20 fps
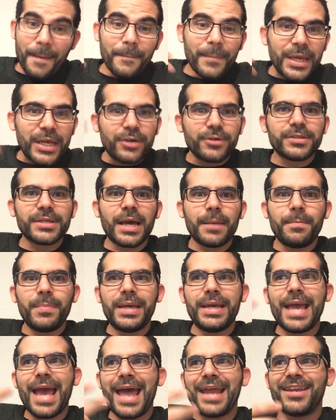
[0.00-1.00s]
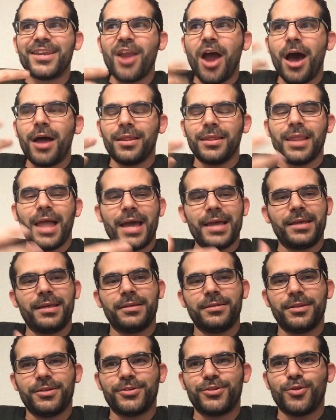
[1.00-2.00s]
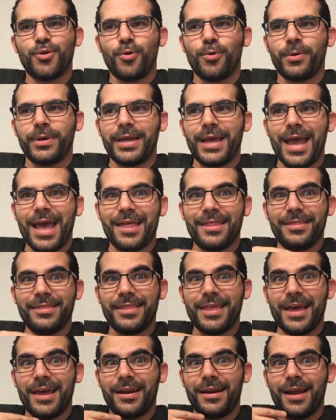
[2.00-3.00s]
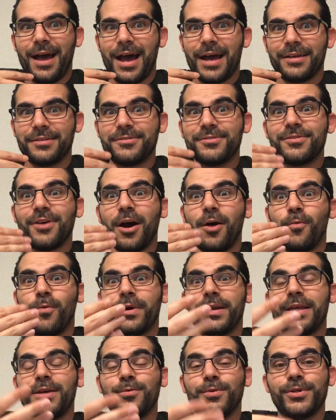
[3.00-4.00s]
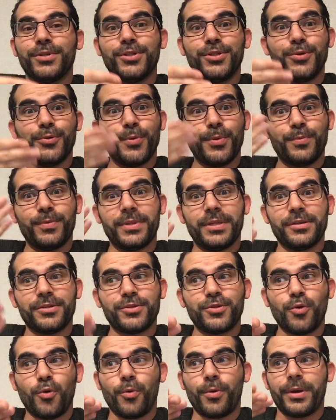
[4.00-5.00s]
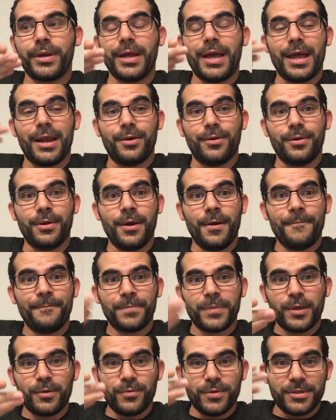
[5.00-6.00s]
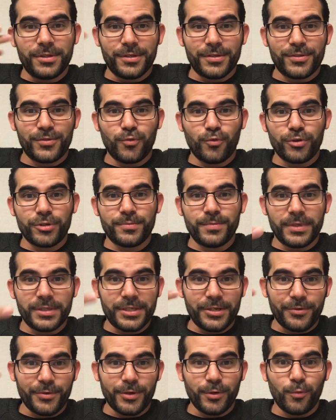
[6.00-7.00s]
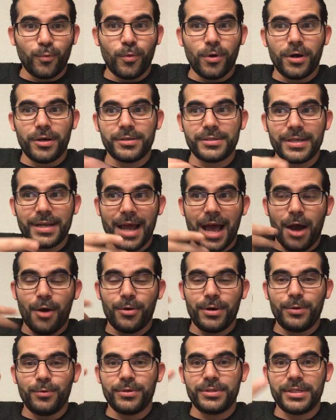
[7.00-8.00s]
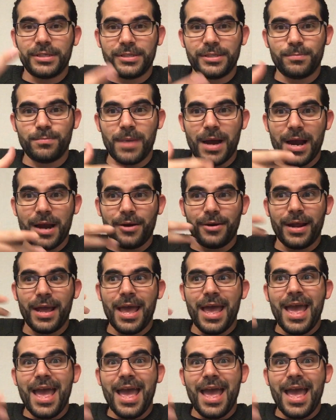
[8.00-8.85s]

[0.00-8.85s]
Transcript: Because I began not liking the story, and then I saw what he was doing with the story and what the source material was and how it was inspired,